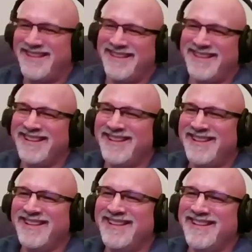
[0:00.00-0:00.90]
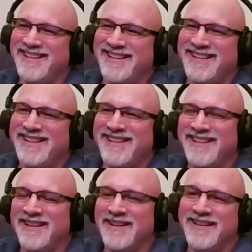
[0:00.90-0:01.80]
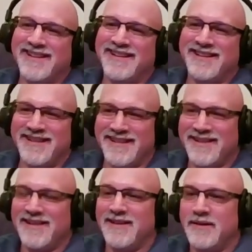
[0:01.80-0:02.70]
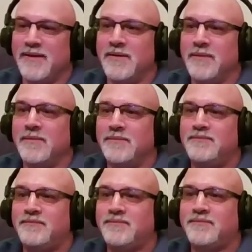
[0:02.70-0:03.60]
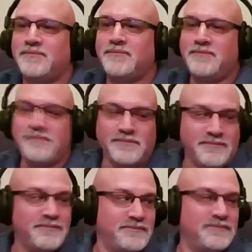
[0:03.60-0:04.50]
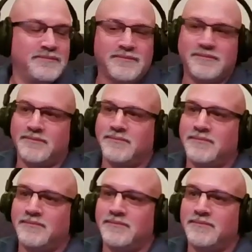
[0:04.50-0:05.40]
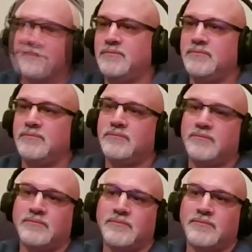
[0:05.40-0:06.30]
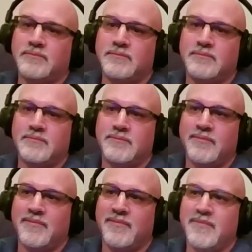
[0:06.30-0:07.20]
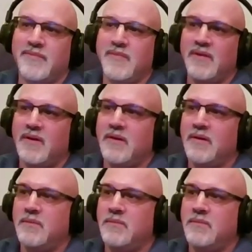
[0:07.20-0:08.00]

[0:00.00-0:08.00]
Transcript: No words are spoken by the person on screen.